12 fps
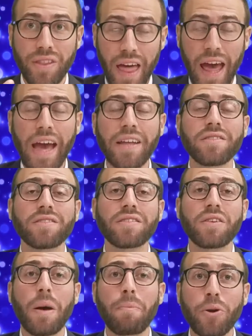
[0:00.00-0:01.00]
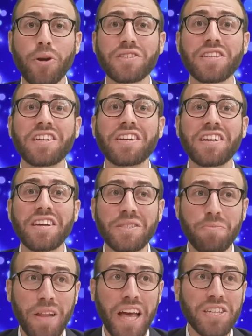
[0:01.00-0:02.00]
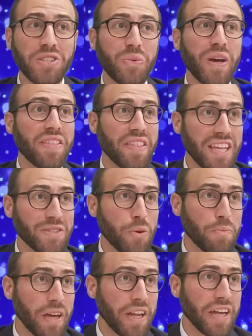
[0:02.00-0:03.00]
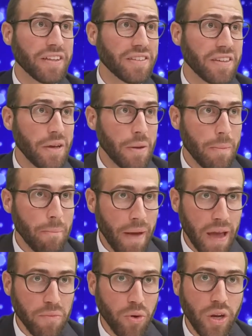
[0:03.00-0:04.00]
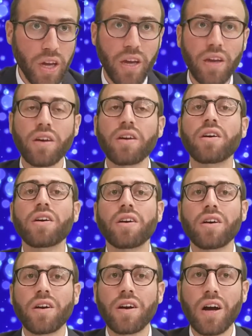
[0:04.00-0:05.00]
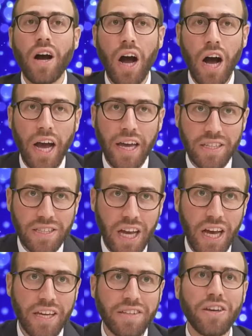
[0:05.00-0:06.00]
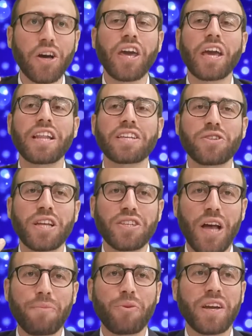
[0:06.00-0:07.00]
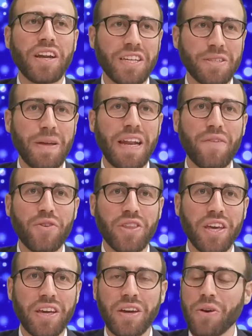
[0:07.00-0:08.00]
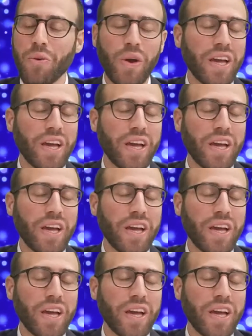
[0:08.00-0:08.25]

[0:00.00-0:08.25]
That a person is blessed with. Let's repeat it. Memory, eyesight. Okay, we're going to explain everything.